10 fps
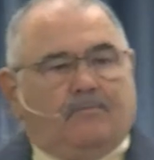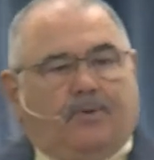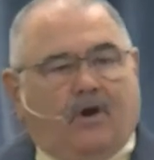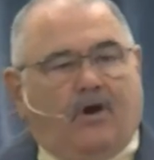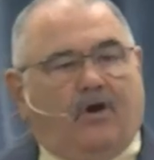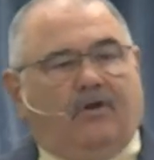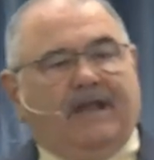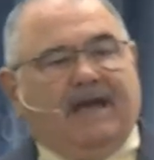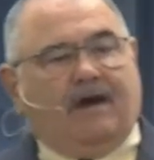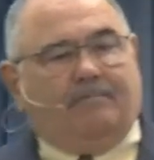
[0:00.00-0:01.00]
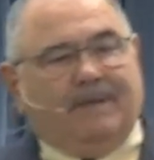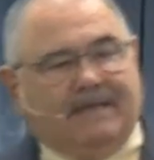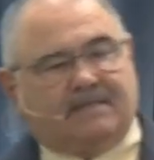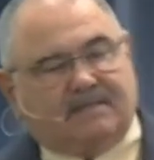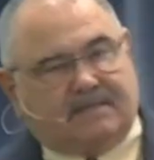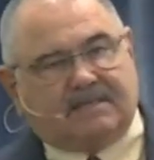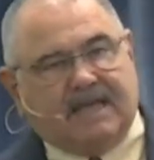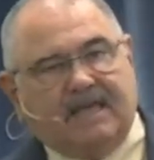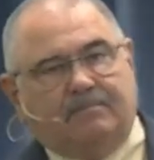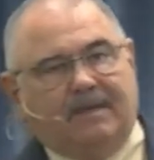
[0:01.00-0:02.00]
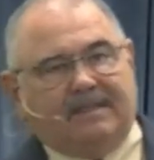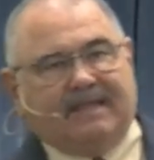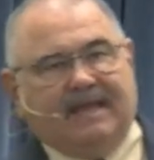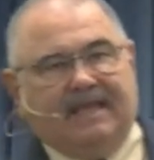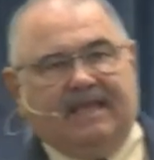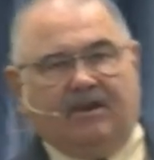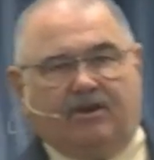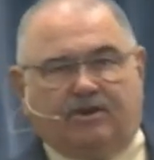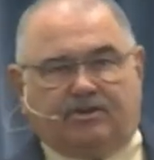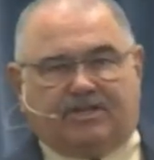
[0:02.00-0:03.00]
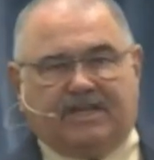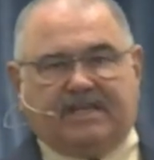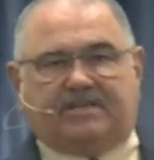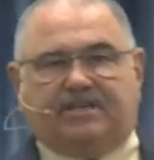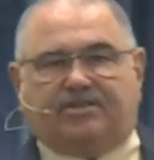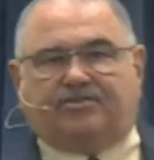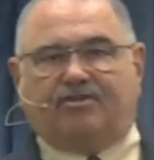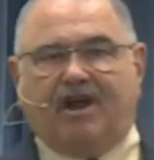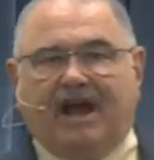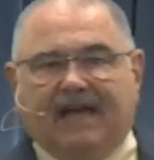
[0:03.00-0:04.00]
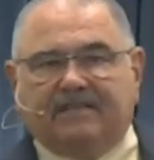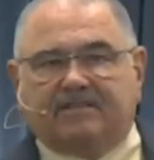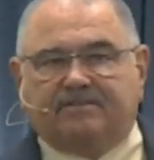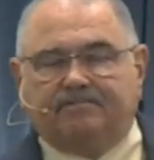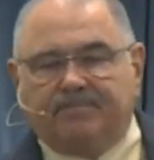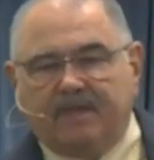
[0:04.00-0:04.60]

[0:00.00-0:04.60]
Paul now makes the statement that here is Jesus Christ.